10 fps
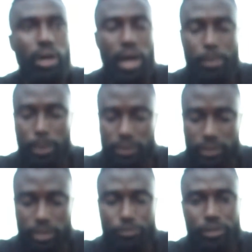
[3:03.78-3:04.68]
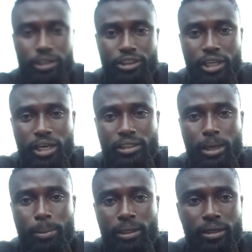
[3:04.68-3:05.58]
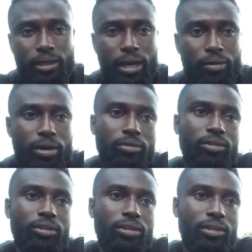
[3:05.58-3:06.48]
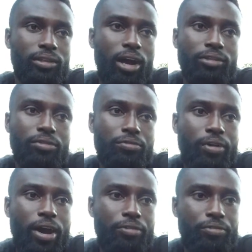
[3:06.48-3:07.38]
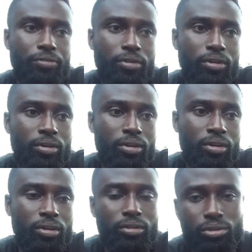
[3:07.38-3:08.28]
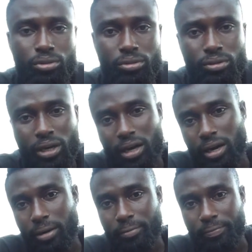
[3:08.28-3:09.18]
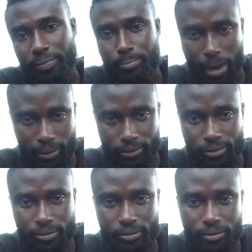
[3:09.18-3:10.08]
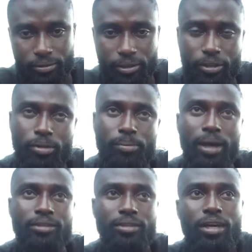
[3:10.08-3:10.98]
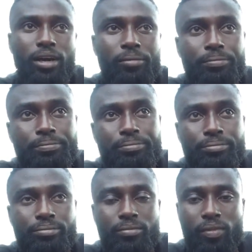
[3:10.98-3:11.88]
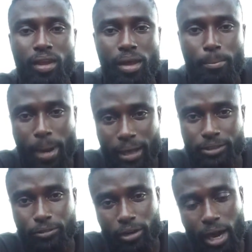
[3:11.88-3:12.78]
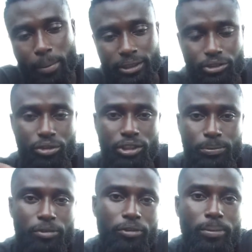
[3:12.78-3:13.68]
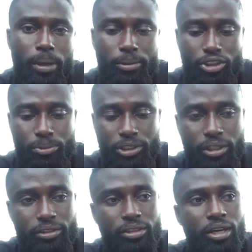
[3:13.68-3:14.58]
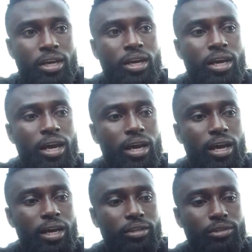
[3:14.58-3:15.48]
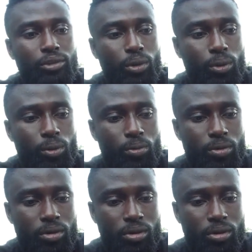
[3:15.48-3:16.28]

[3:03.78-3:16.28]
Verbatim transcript: I budgeted for the chairs I budgeted around 1005 um, mask you know mask um, max for how much I was gonna spend for the barbershop chairs and so